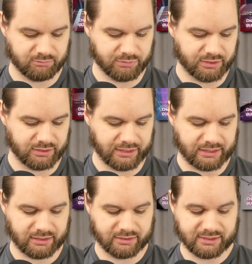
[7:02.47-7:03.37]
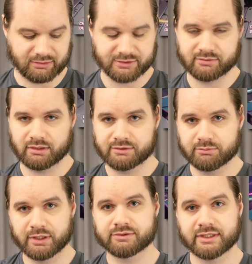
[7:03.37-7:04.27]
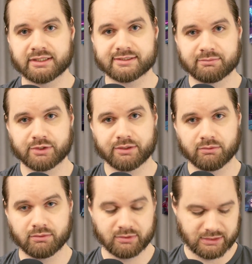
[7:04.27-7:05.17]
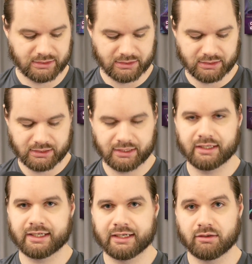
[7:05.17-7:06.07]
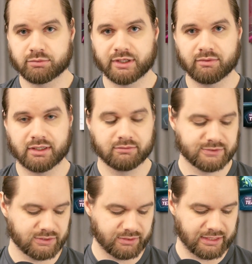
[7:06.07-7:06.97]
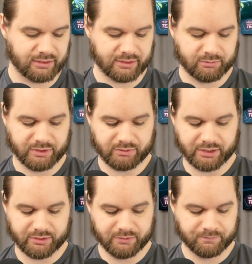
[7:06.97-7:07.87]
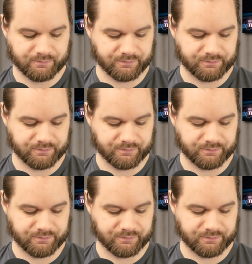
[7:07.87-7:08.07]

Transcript: But yeah, I was impressed with it. It seemed pretty cool. It handled pretty well, so yeah, that could be quite good.